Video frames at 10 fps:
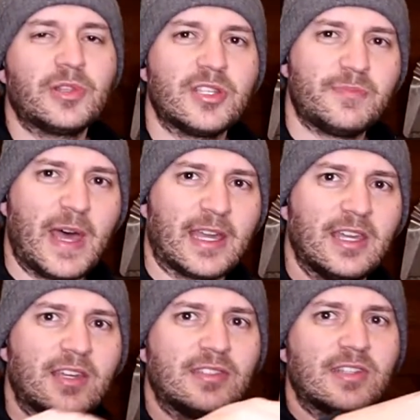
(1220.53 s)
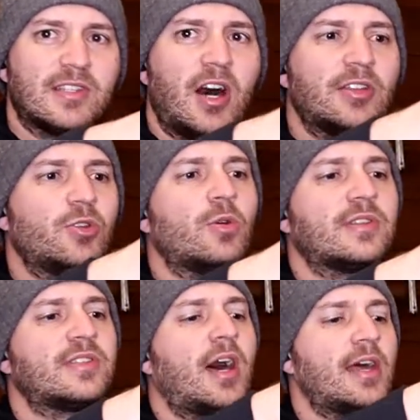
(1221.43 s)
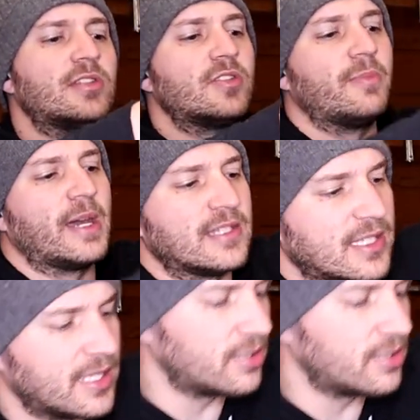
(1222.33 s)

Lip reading: this back in because it's on your side, so you might see